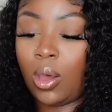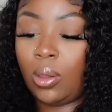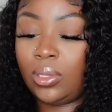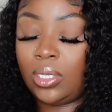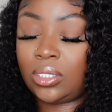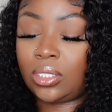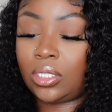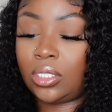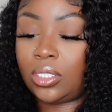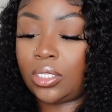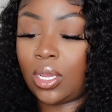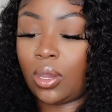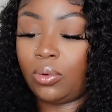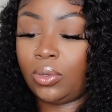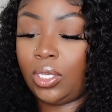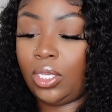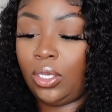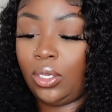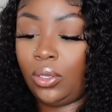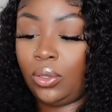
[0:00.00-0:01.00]
Oh, this is so
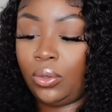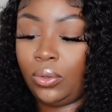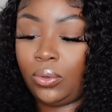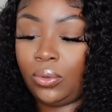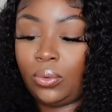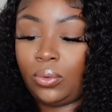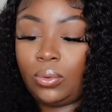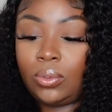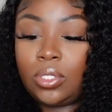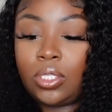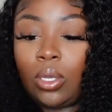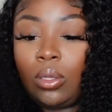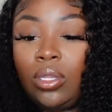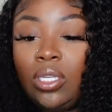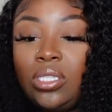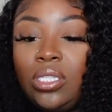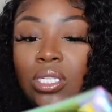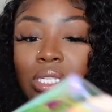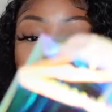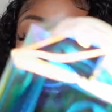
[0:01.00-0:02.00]
cute. So
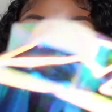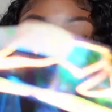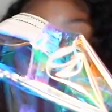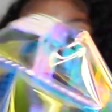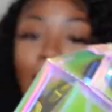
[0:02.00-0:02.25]
this is like a